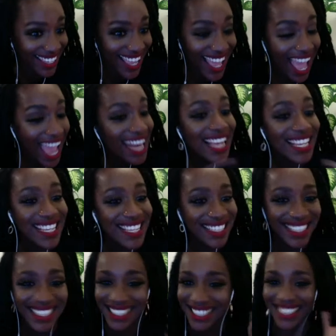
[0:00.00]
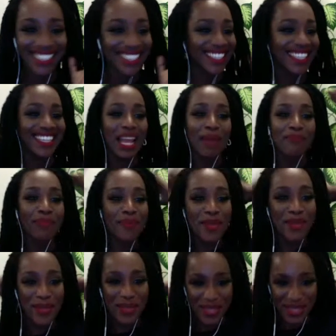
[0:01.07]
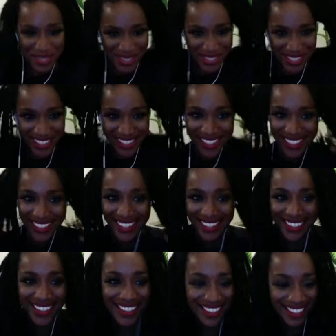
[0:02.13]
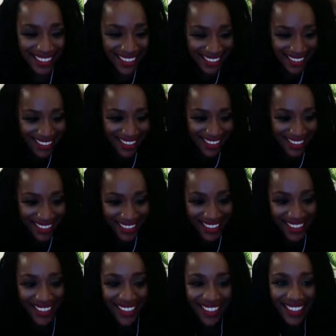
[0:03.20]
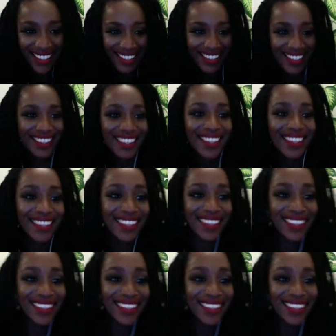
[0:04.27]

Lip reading: I always tell people I'm unemployable.